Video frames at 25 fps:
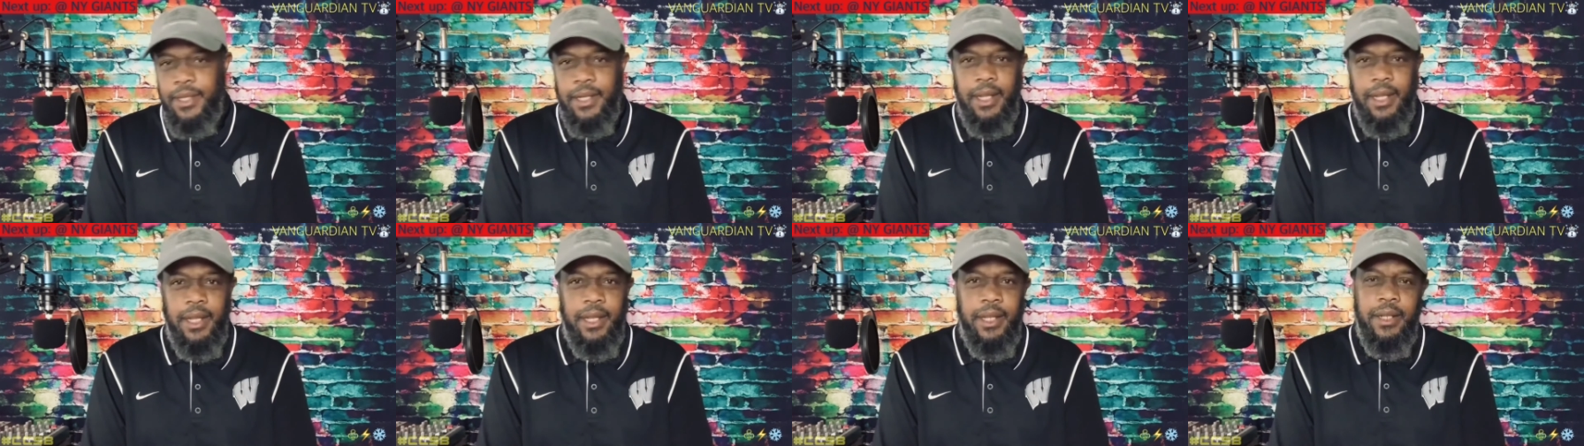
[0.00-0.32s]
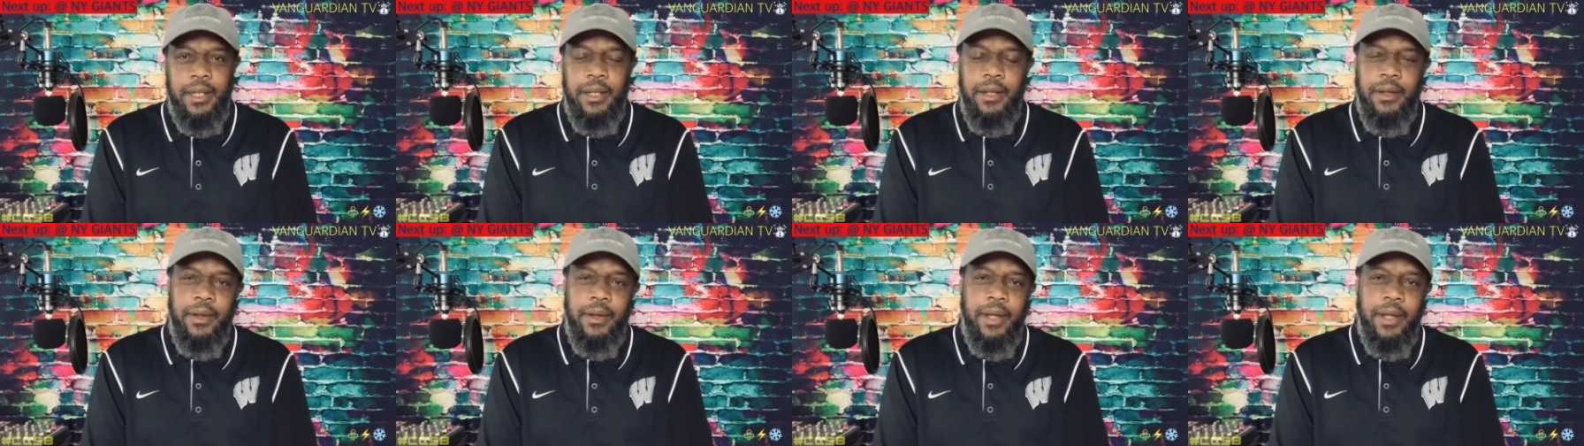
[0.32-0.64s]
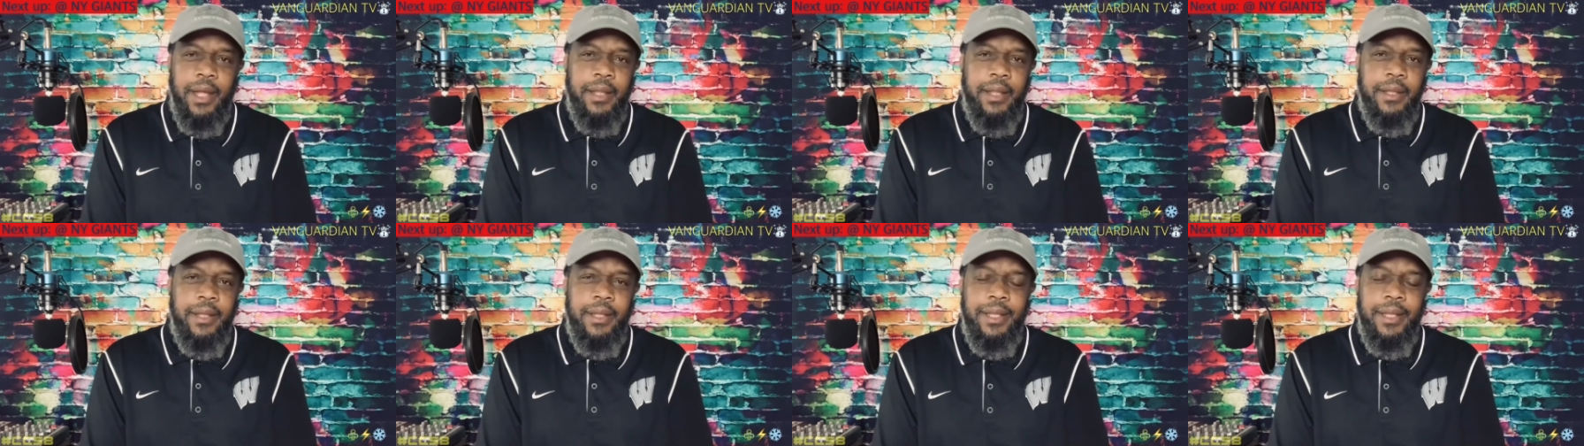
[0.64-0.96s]
you know,
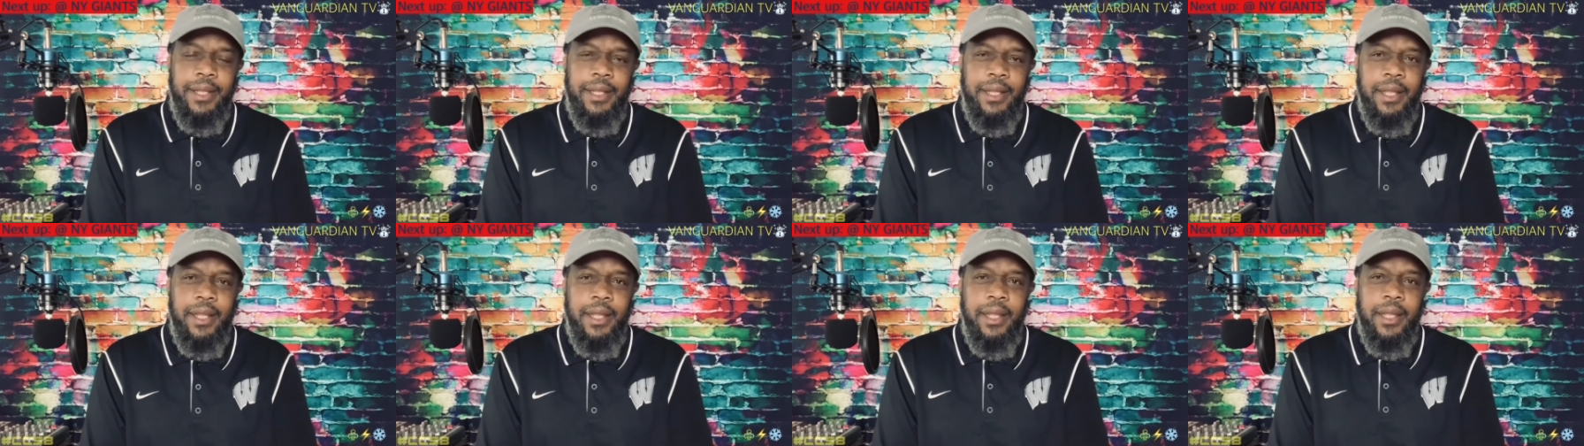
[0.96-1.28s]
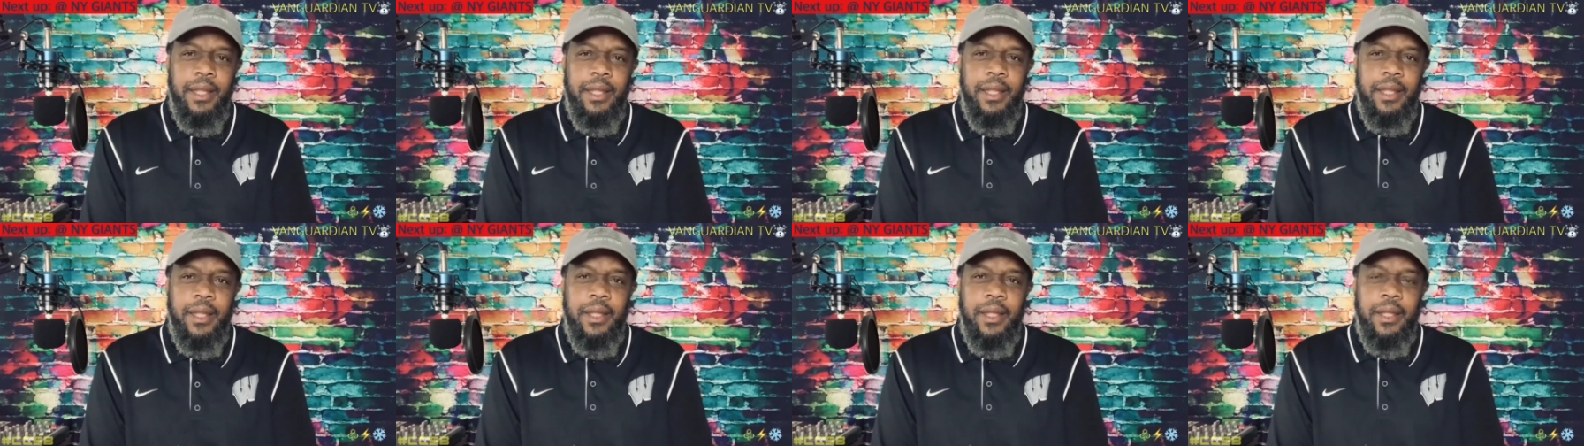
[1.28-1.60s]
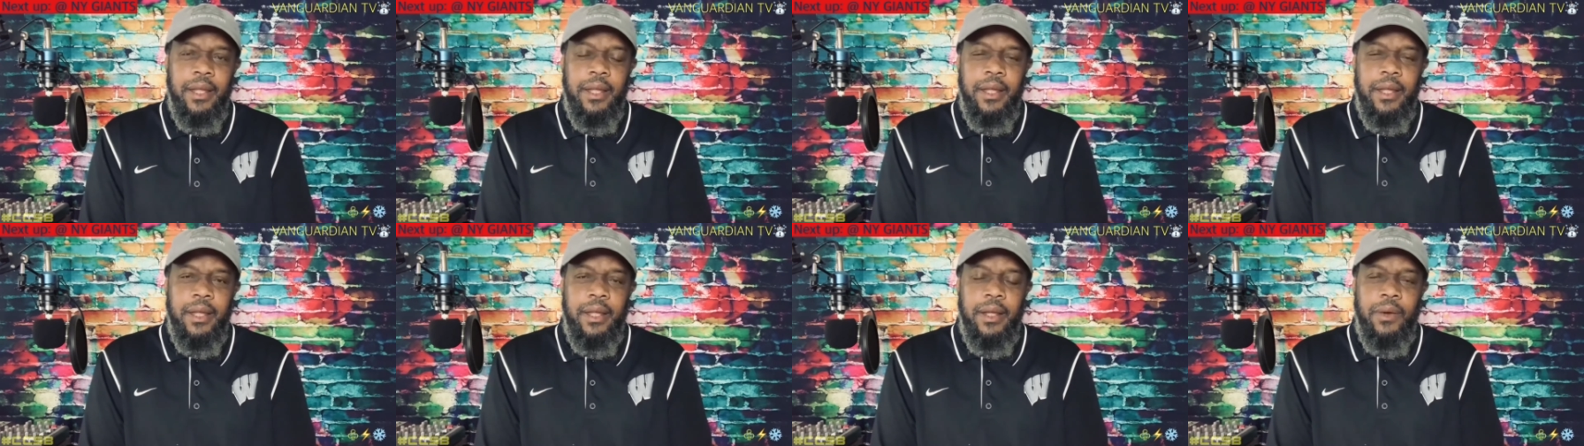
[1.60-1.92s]

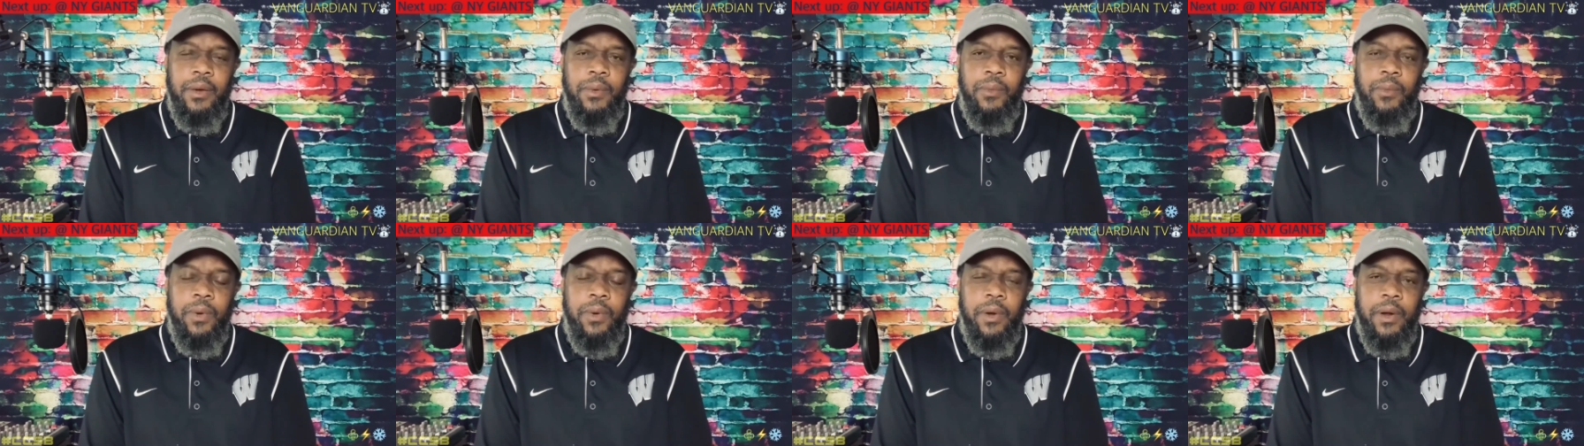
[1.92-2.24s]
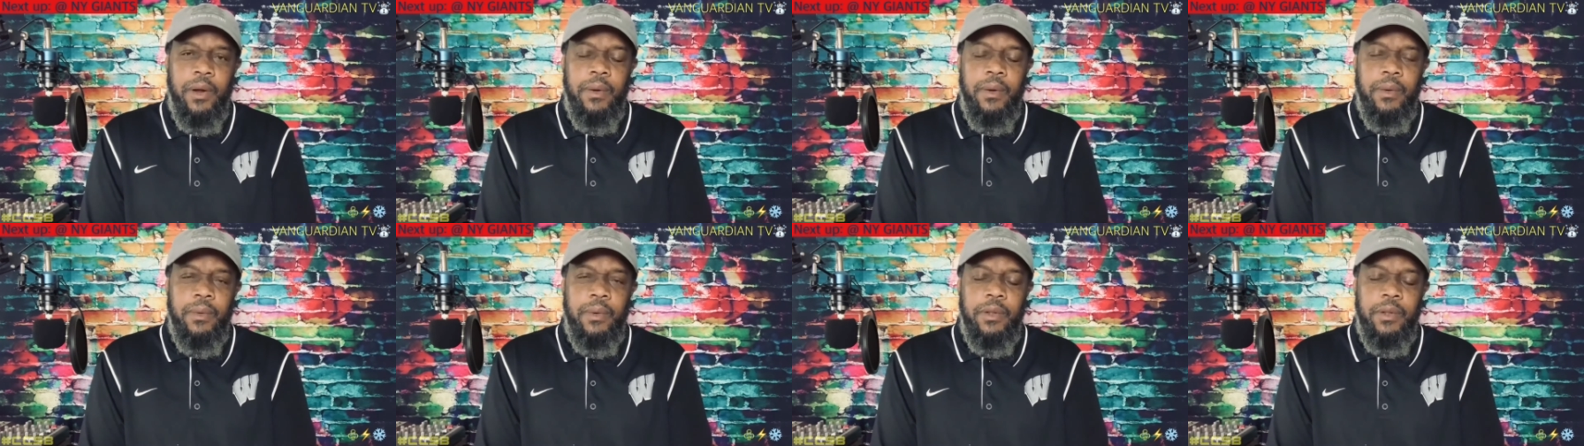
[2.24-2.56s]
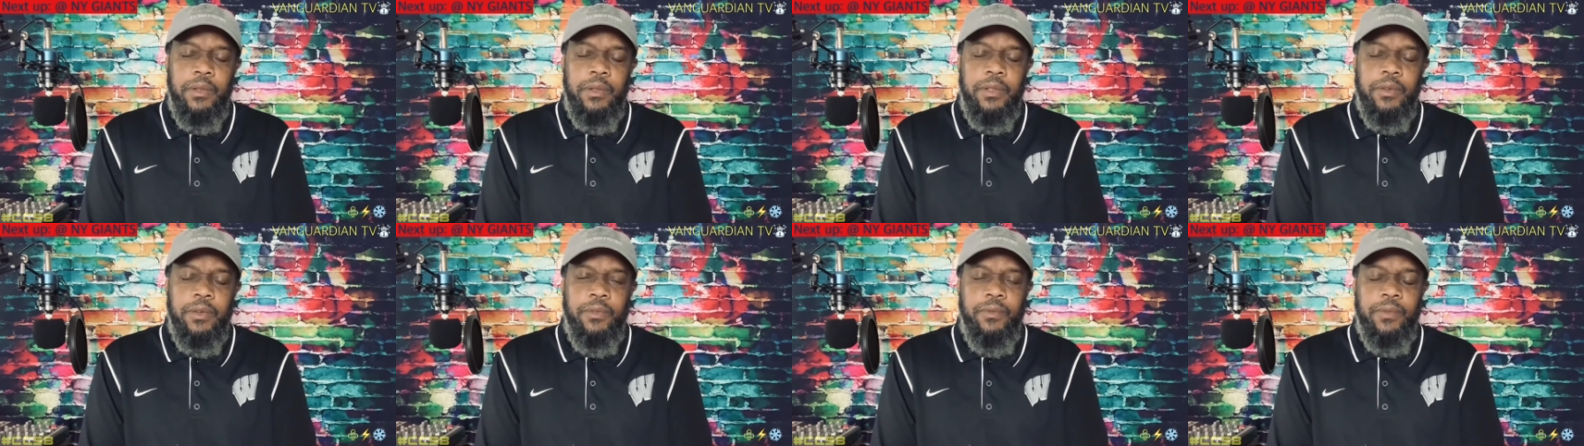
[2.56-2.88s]
we're
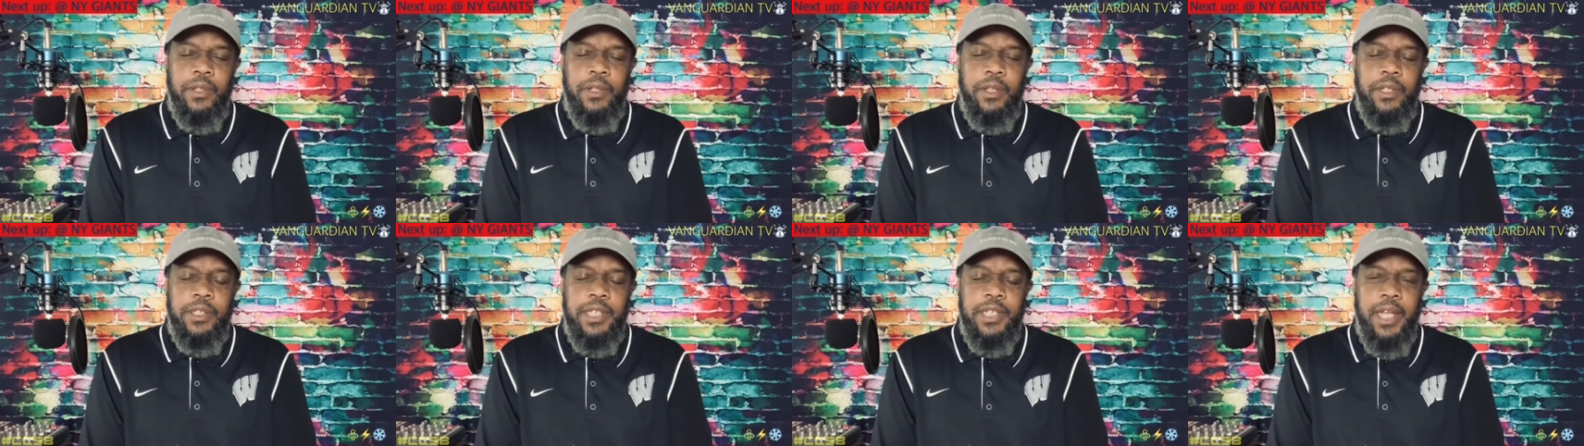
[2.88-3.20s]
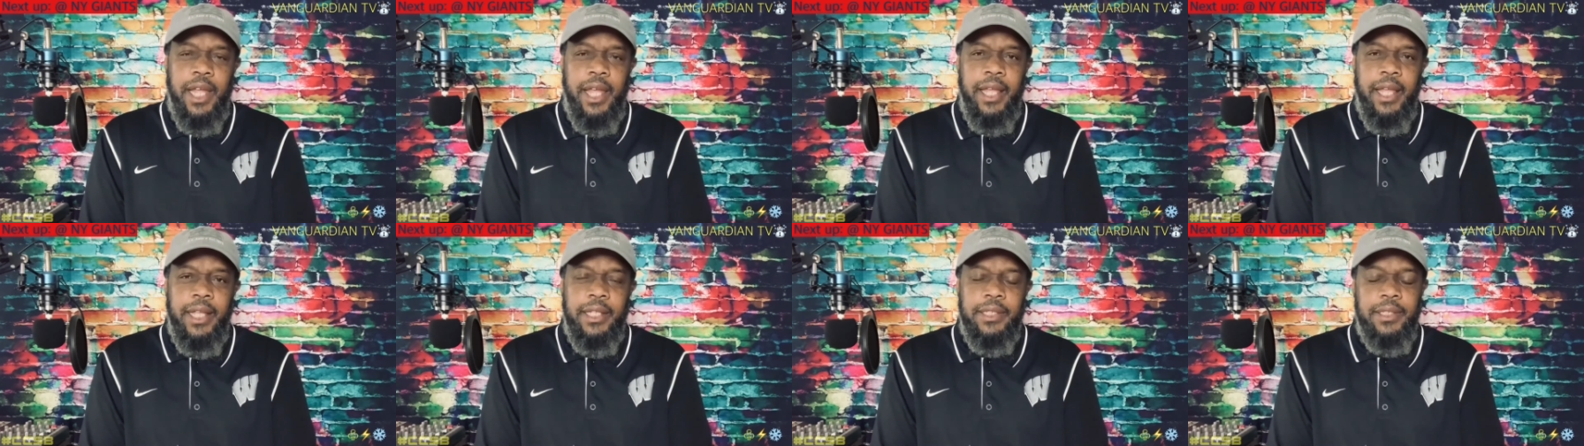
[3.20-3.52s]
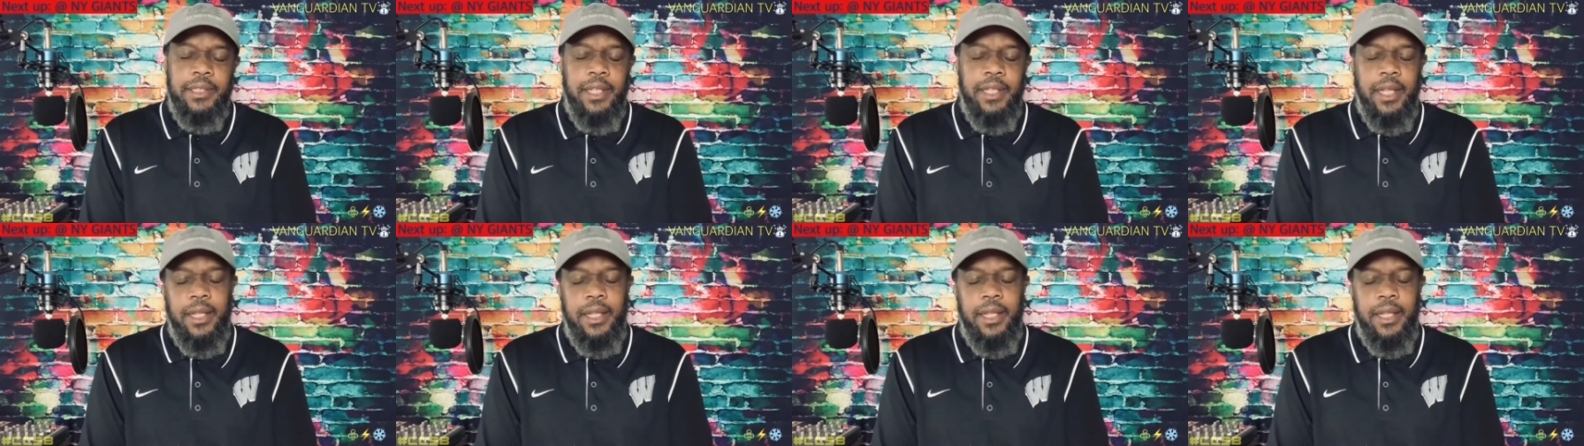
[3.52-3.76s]
the the Giant.